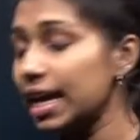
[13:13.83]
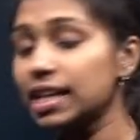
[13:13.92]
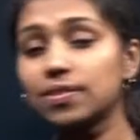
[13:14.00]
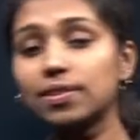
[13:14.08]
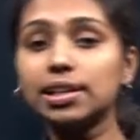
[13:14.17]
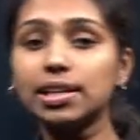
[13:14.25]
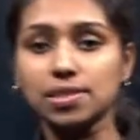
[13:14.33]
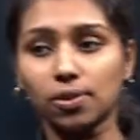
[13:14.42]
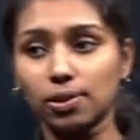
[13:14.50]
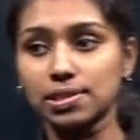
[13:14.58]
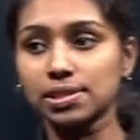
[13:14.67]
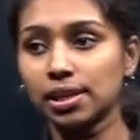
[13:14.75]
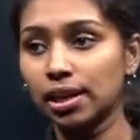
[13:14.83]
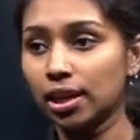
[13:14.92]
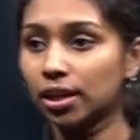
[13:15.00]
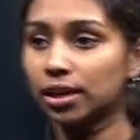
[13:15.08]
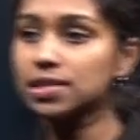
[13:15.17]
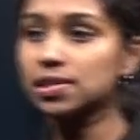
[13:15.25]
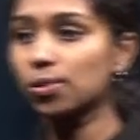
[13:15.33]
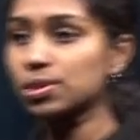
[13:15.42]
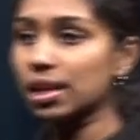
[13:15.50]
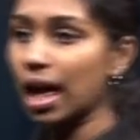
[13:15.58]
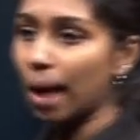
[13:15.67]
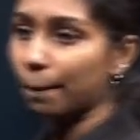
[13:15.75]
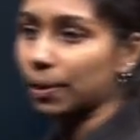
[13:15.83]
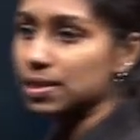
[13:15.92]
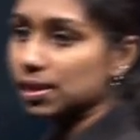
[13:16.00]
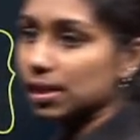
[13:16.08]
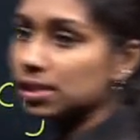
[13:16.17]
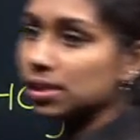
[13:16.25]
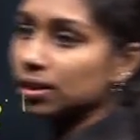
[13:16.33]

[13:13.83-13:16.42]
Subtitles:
it will dissolve. Dissolution happens, right?